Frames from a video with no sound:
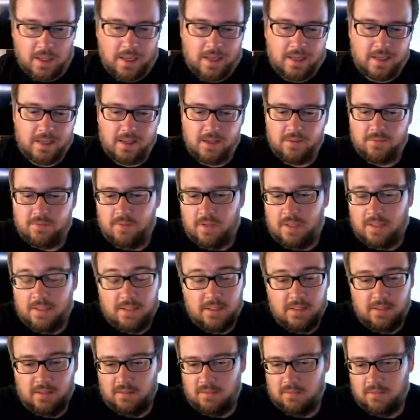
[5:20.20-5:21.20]
I
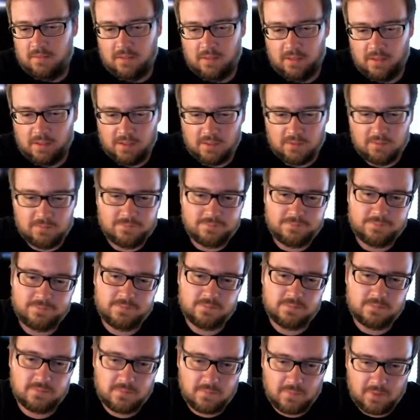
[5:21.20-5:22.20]
didn't.
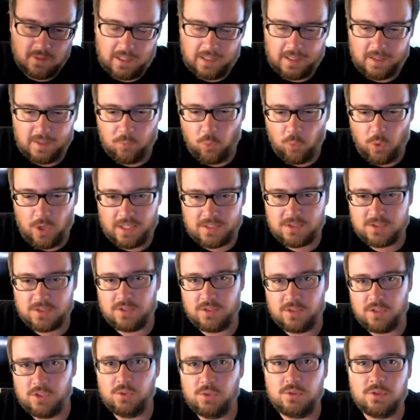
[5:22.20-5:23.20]
I watched
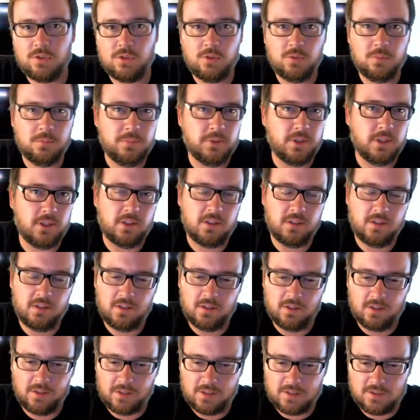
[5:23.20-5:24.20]
YouTube, but,
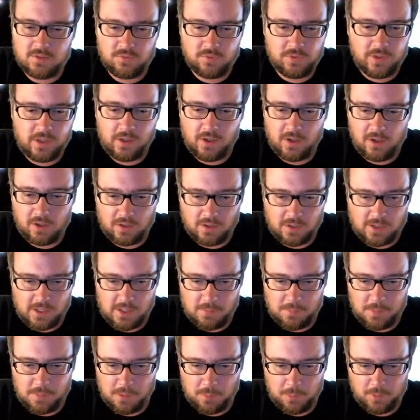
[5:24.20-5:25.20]
you know, it's very hard to
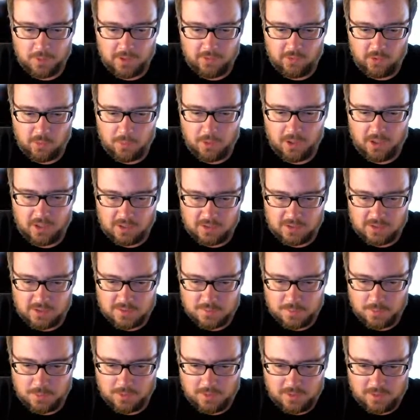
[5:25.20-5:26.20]
keep up with everybody at this
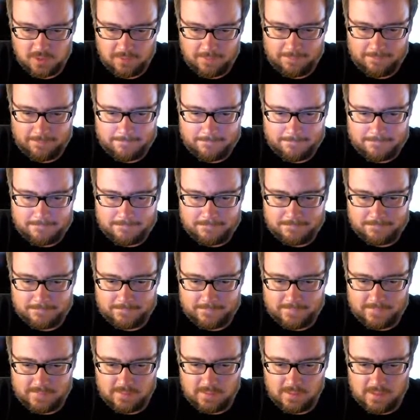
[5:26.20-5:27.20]
point.
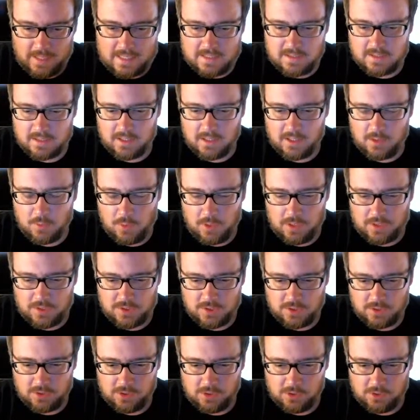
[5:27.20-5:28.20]
Last thing I watched
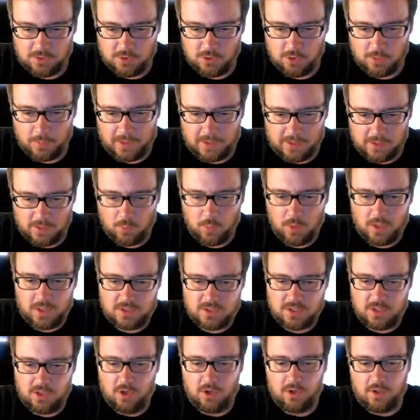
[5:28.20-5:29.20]
on YouTube, I did watch
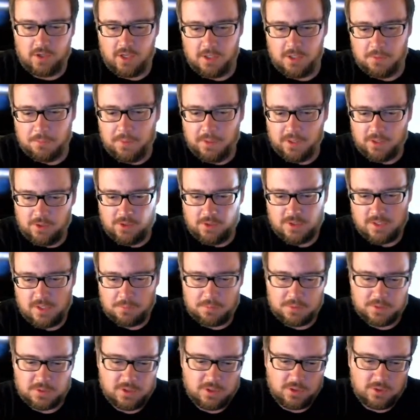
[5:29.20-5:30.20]
the Arcade Pickers
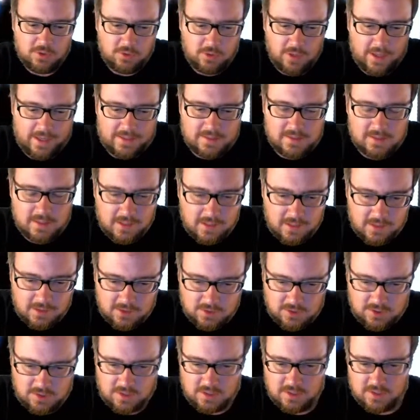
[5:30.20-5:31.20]
episode last night,
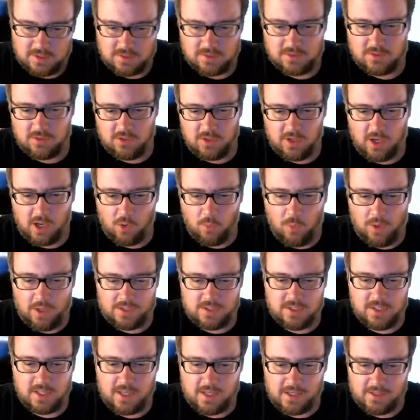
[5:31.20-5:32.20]
just because you gotta watch
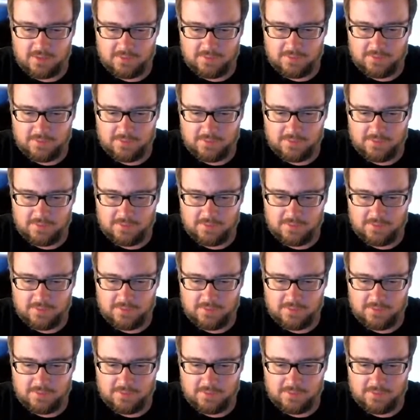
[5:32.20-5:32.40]
that.